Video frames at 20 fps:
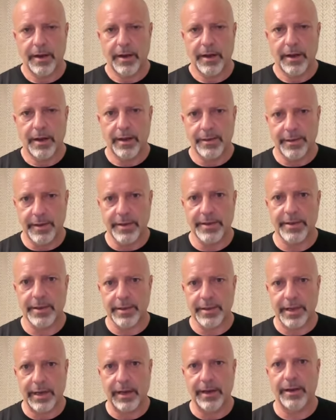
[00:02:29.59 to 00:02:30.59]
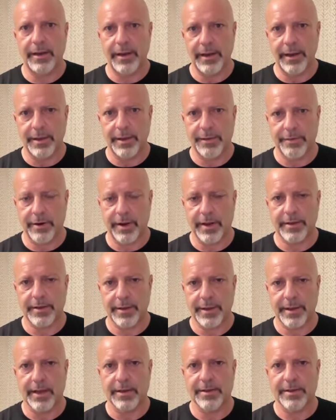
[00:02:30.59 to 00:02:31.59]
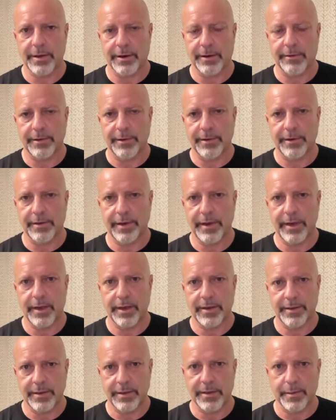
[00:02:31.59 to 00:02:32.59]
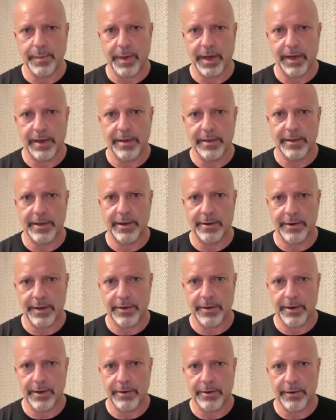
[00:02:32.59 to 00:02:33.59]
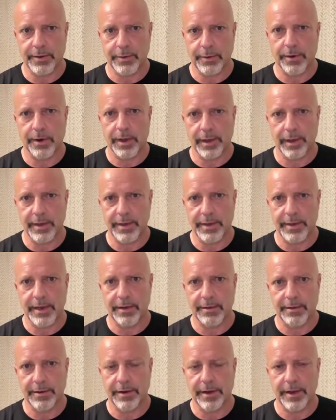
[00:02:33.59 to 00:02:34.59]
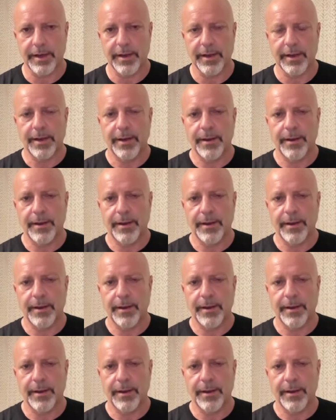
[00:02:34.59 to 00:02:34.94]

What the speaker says: and this is clearly a threat to that sovereignty and to Somalia's territorial integrity,